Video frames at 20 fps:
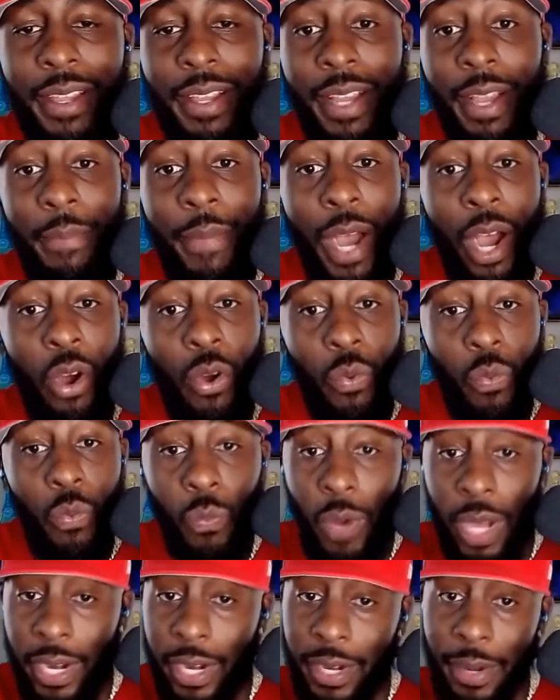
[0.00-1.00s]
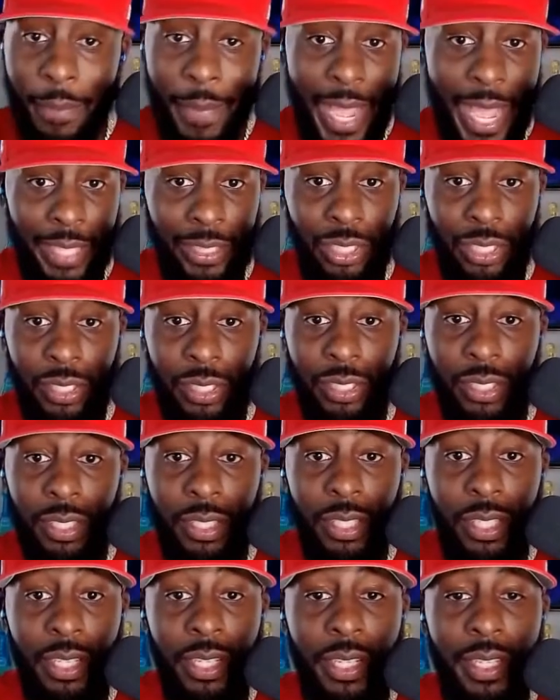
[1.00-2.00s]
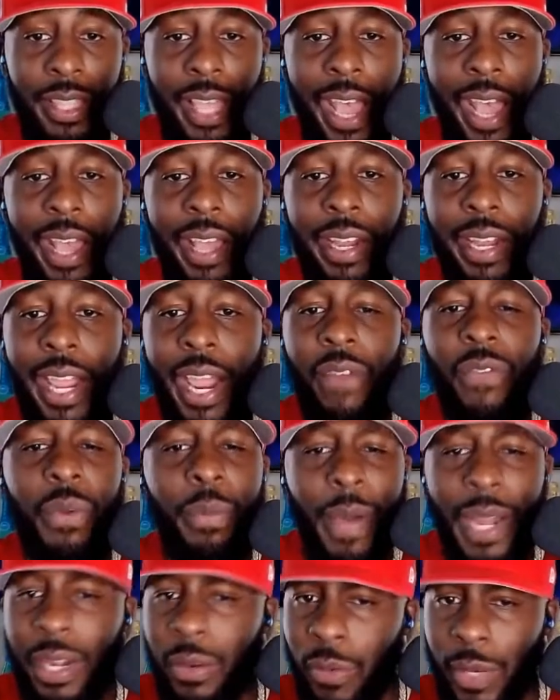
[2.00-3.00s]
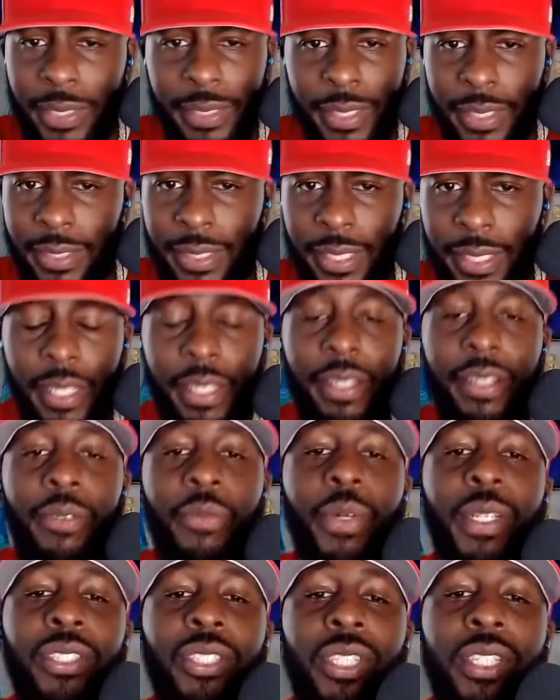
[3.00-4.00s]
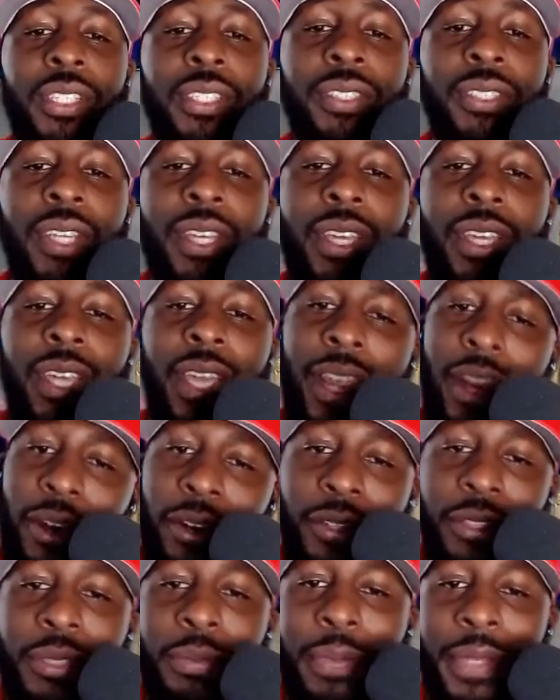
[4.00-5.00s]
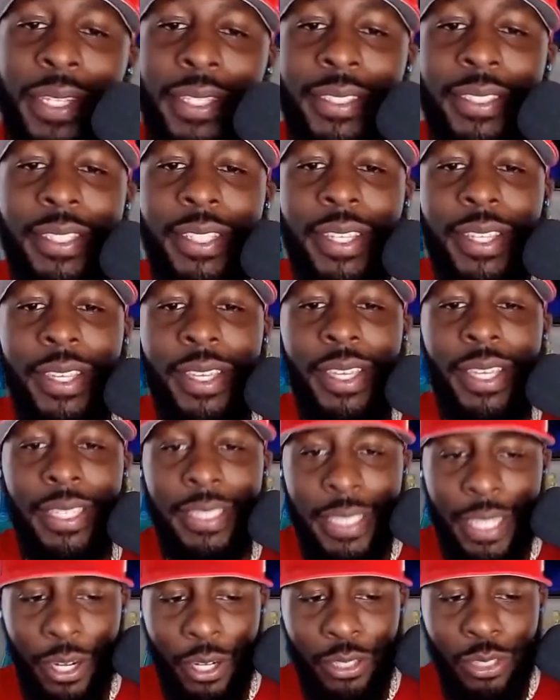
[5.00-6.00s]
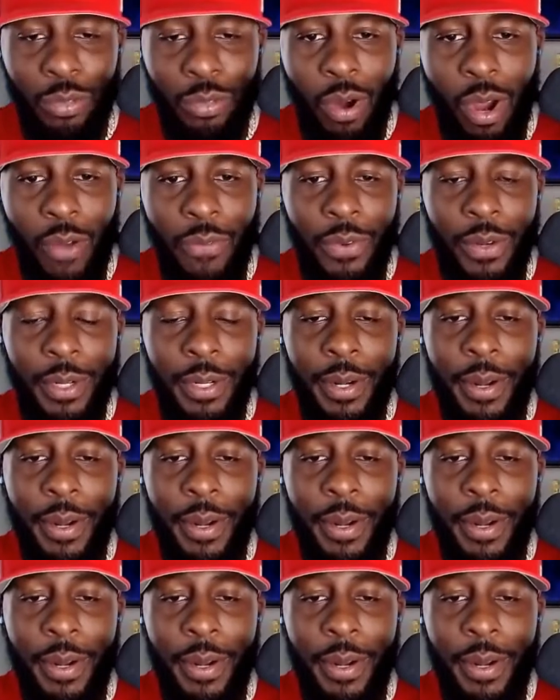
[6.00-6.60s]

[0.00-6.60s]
about one of the matches that everybody wants to see, which is Errol Spence and Terrence Crawford.